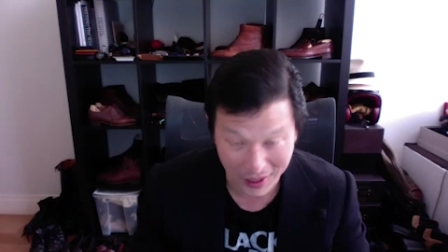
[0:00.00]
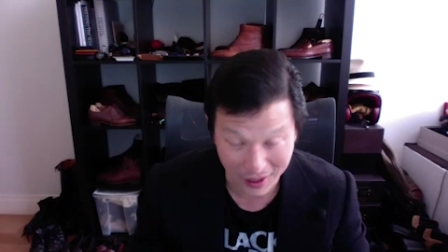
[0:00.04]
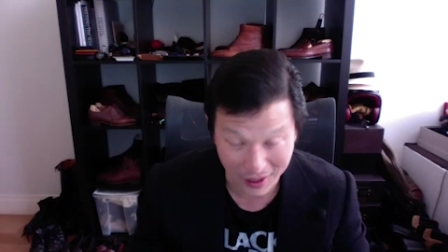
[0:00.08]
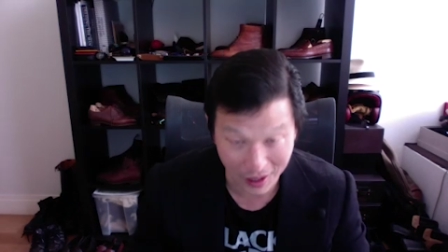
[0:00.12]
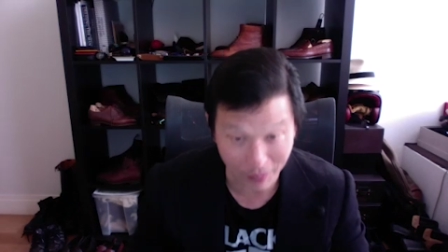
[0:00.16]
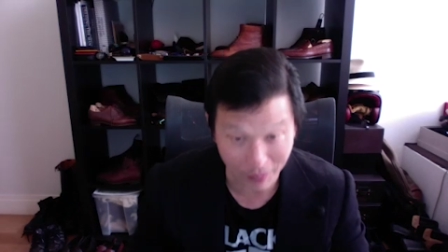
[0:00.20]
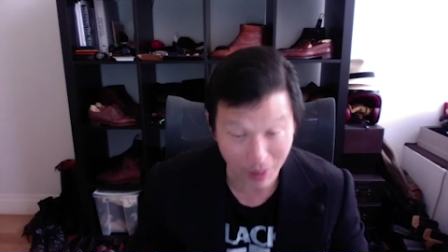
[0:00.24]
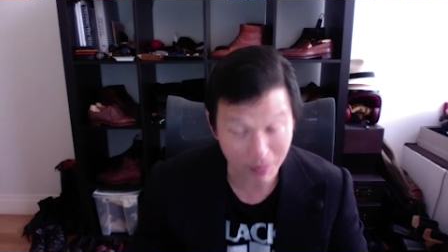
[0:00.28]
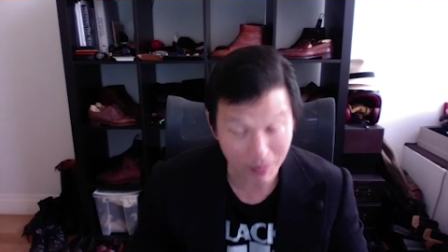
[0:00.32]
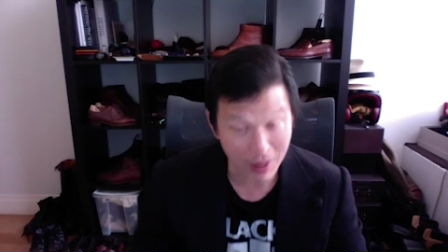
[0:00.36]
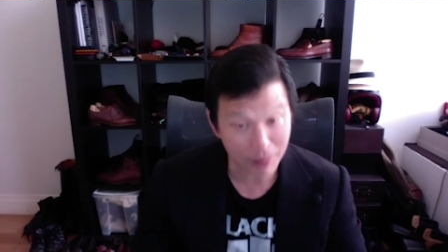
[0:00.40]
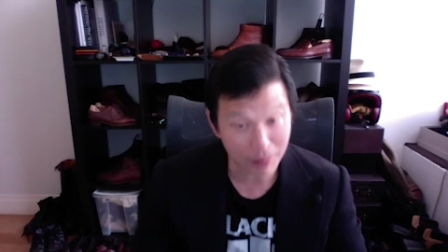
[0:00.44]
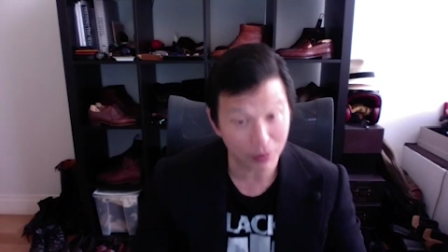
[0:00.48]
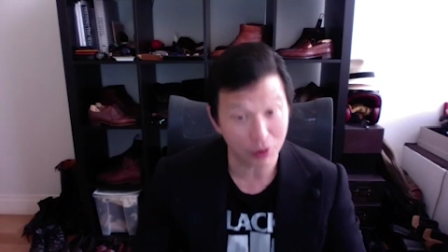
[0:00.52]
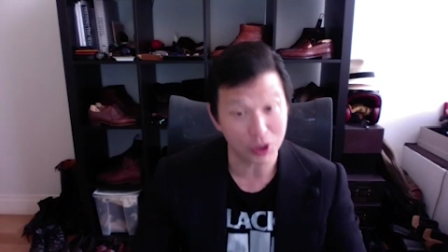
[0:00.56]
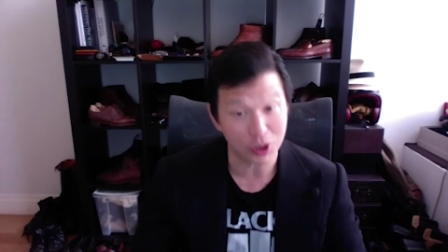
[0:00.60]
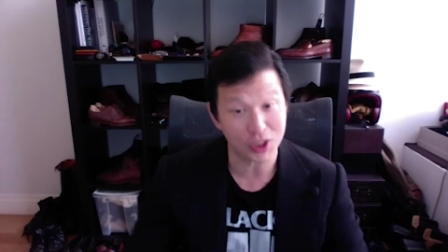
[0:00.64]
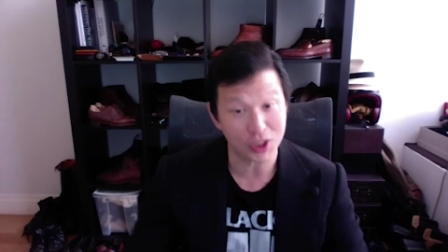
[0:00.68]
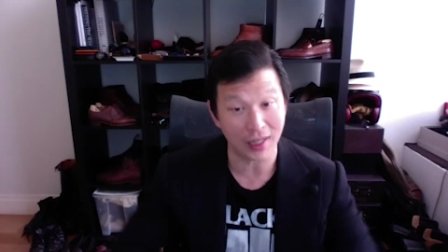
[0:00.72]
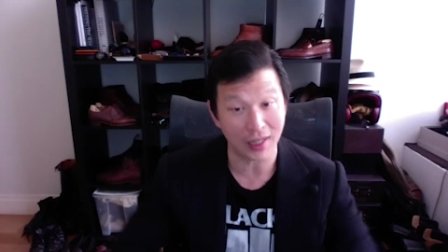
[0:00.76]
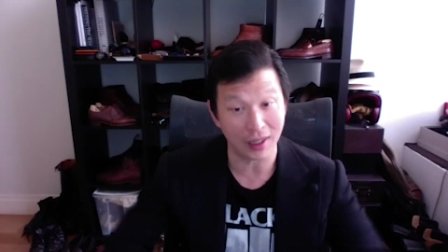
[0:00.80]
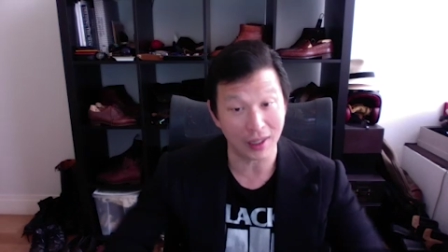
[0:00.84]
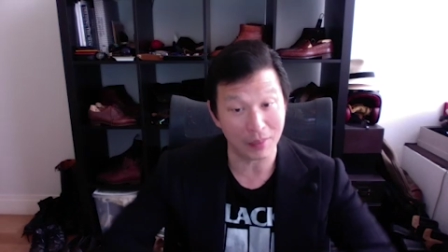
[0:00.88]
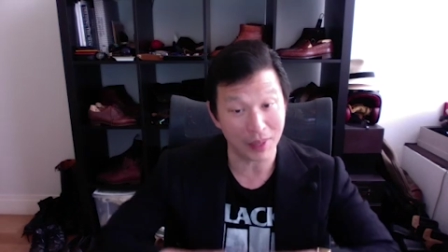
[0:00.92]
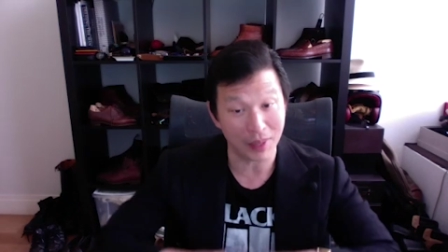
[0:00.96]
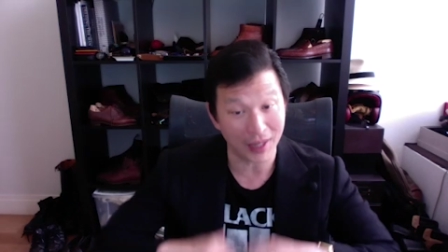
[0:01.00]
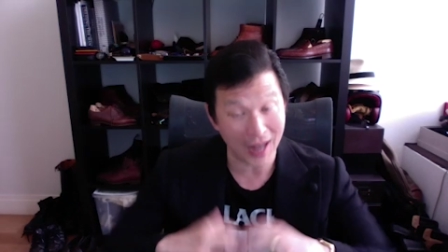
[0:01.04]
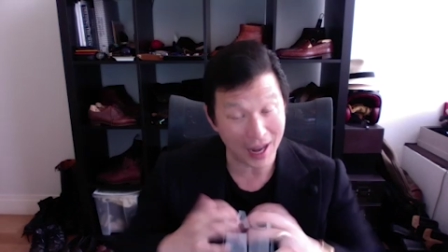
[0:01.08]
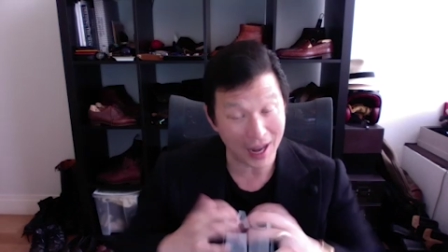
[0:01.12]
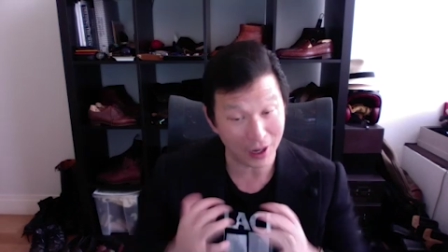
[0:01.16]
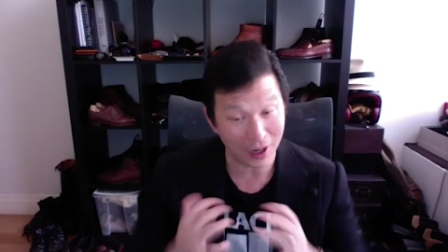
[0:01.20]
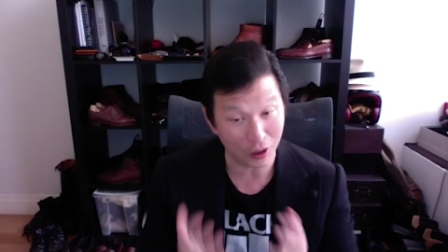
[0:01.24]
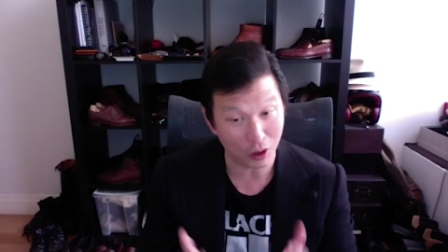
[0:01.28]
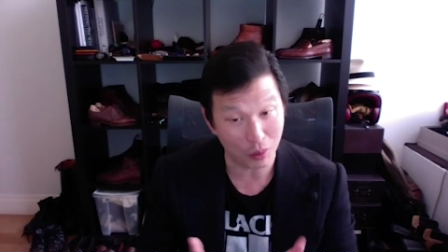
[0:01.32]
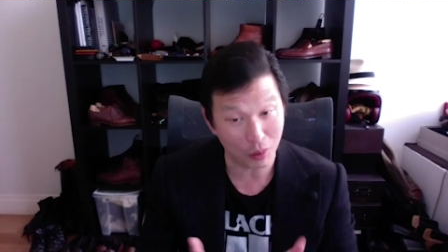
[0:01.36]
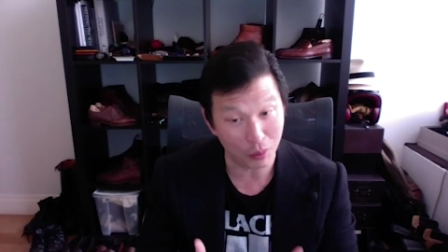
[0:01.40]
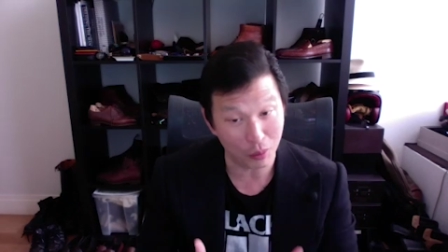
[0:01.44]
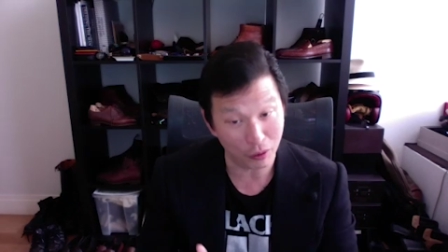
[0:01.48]
I mean, people are selling
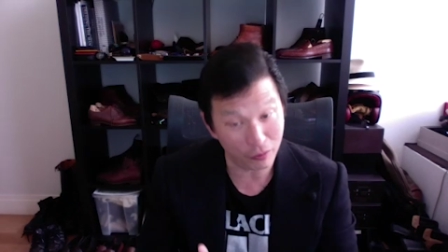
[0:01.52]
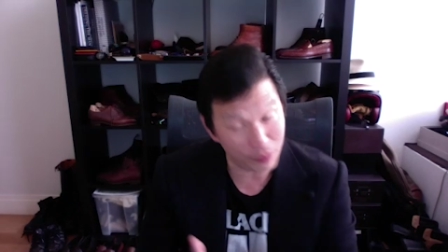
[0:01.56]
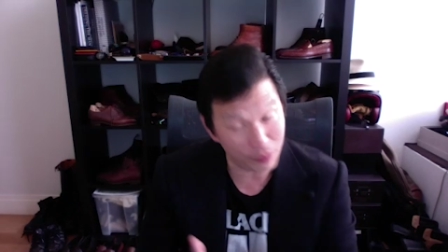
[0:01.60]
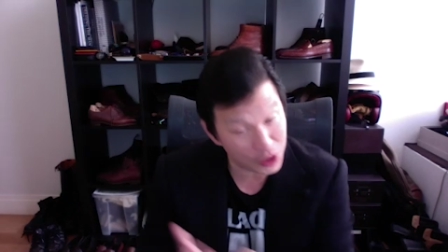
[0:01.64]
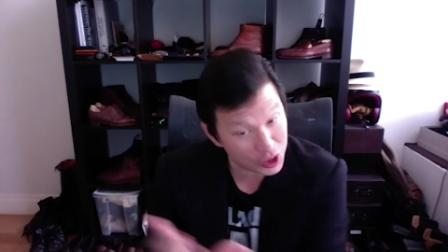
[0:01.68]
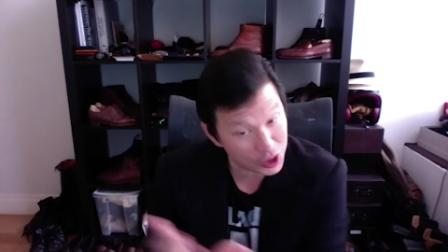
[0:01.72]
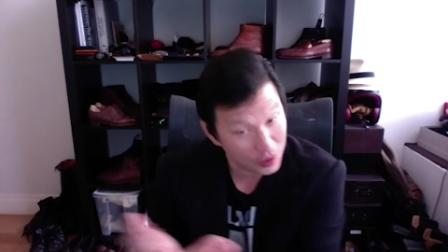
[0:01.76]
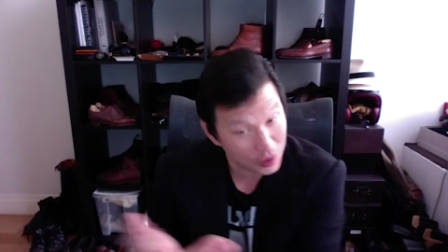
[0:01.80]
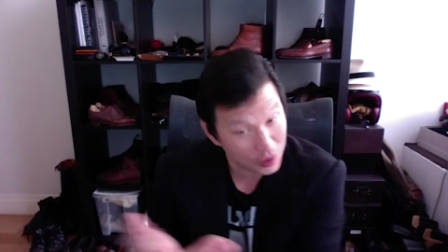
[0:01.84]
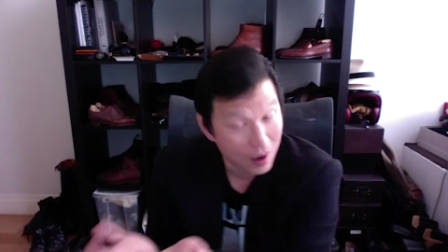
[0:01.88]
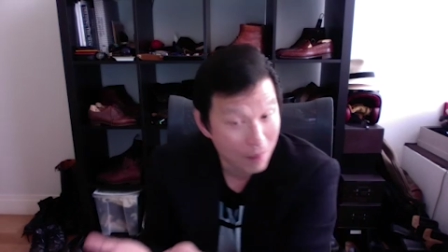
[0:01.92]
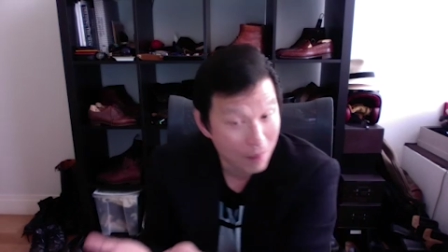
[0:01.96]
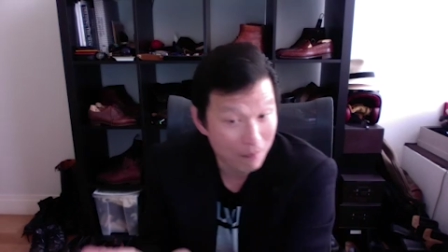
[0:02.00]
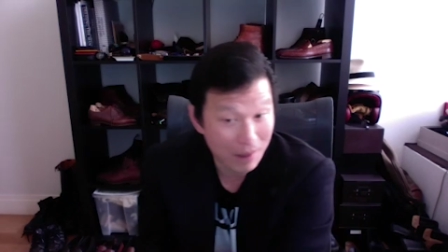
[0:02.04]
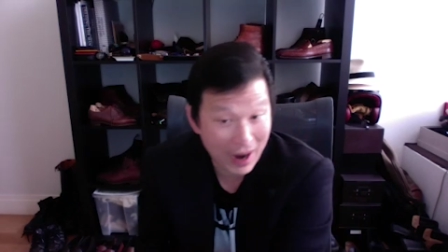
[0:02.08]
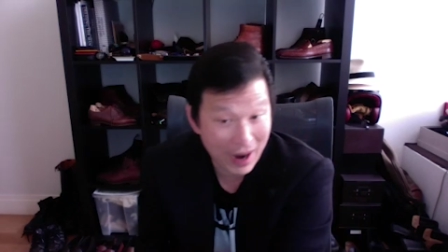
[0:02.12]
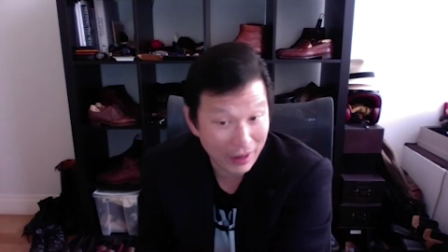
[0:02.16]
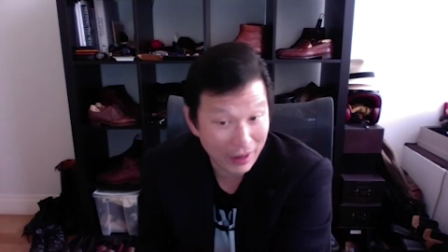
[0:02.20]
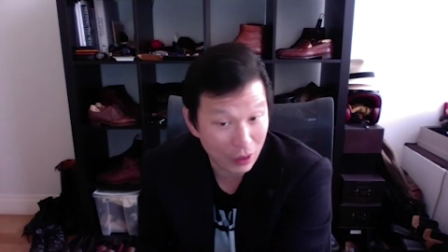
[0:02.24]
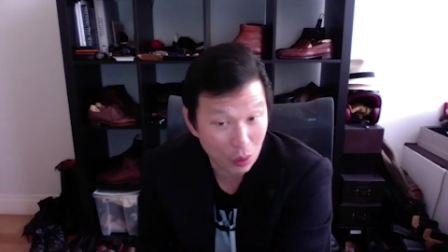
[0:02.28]
mechanical movements by the